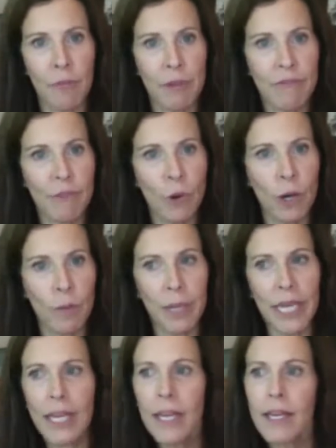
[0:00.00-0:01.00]
before,
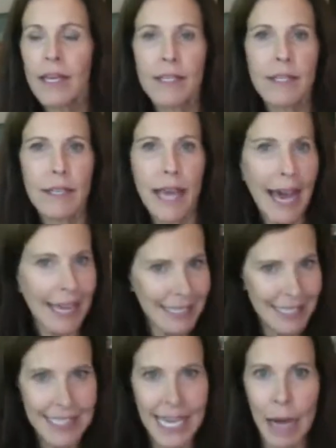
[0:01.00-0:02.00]
but
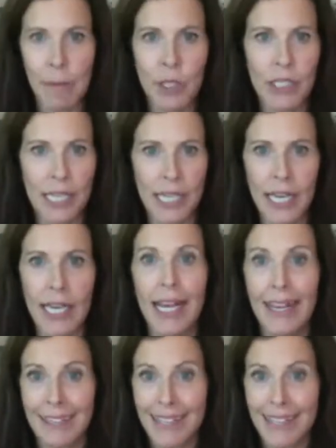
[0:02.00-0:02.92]
hadn't dabbled in it,